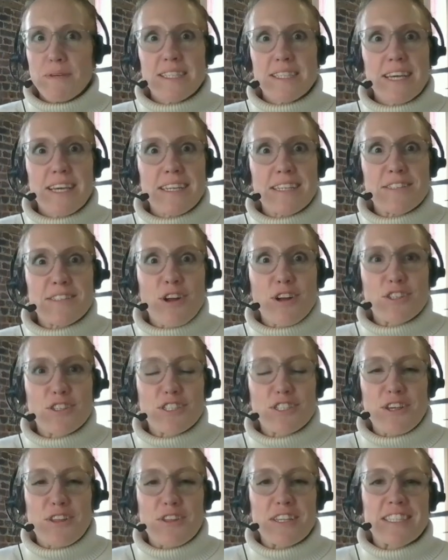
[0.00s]
That being said, it's
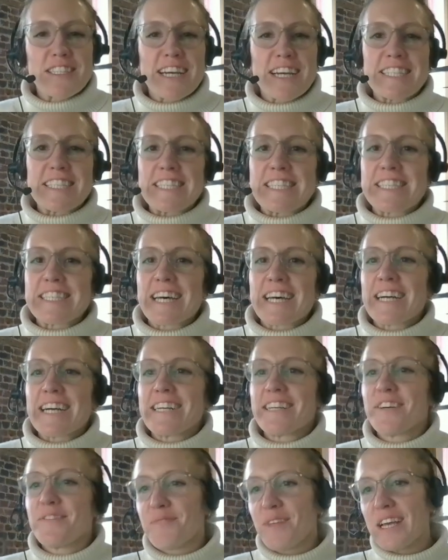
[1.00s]
not just on the scientist
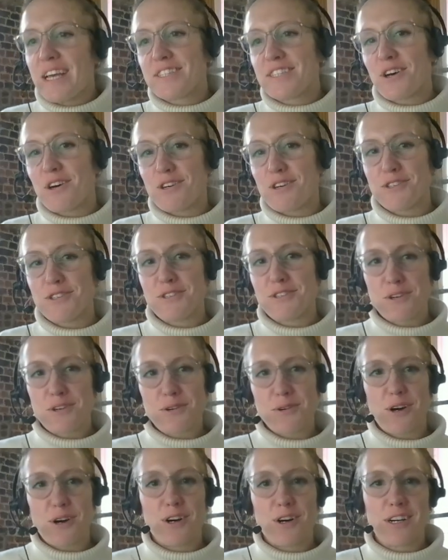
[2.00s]
side, it's
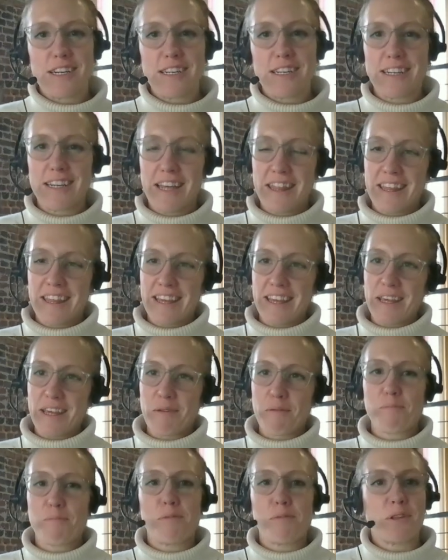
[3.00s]
also on
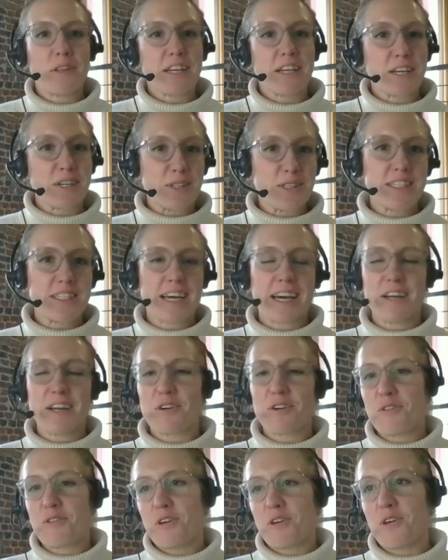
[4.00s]
the political
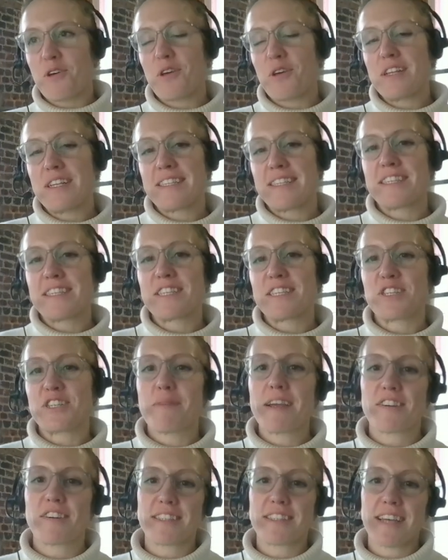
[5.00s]
side or the decision
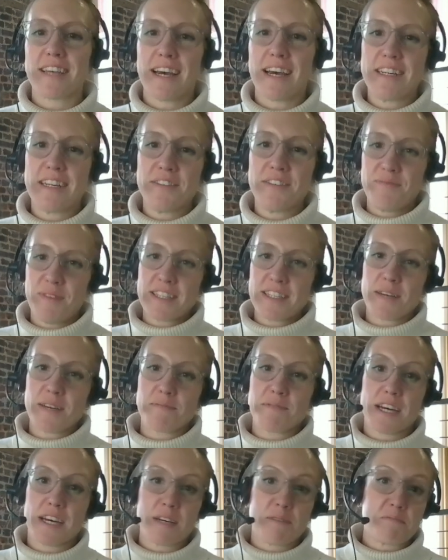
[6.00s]
maker side. And
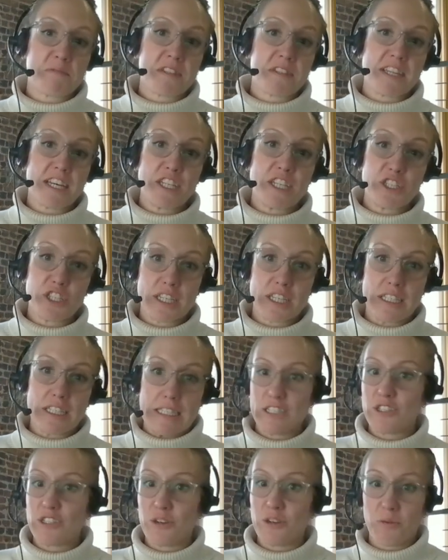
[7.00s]
sometimes they
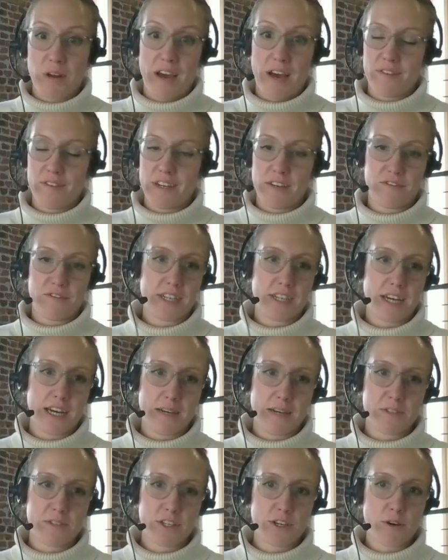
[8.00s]
just don't have enough
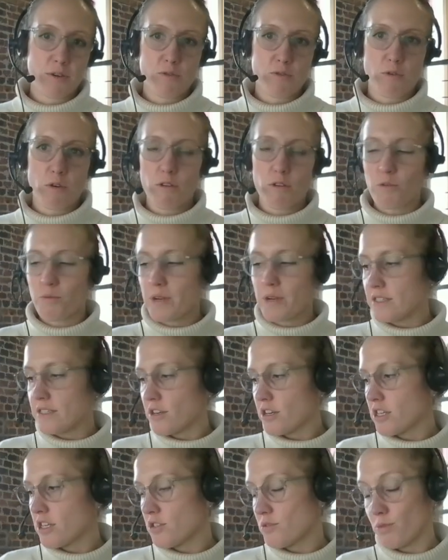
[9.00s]
time to go through all the
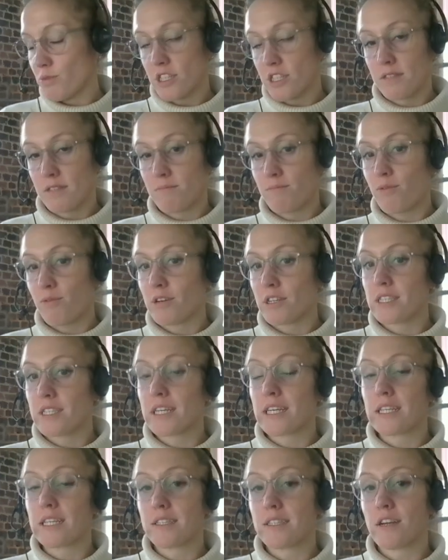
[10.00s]
research, which is
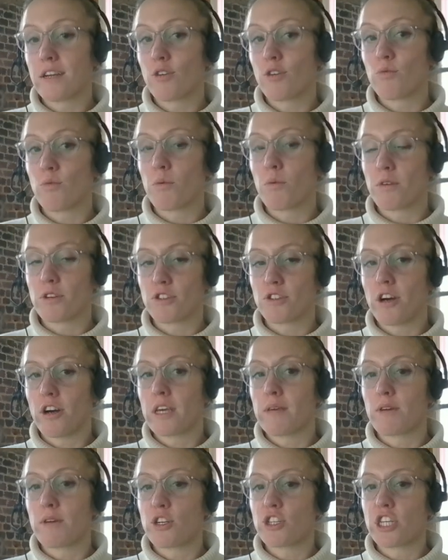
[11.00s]
important to consider when we're
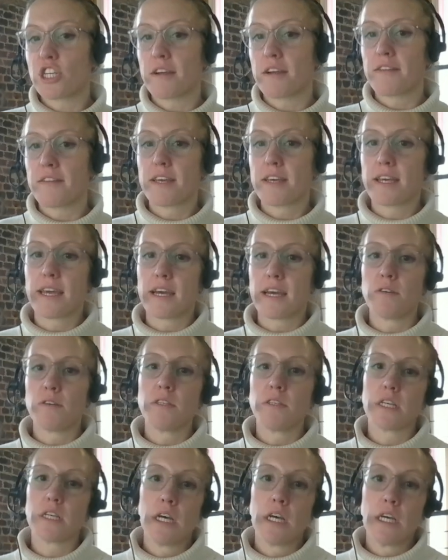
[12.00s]
talking about sharing the
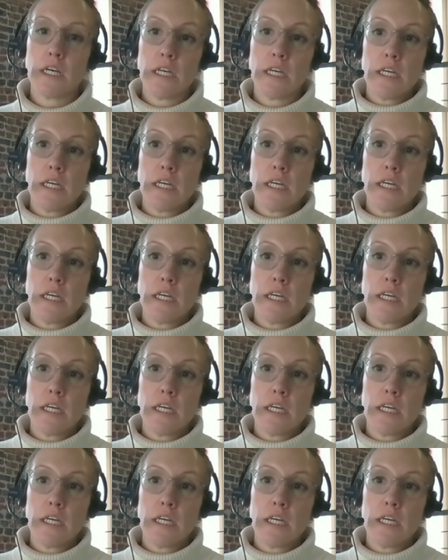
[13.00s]
account.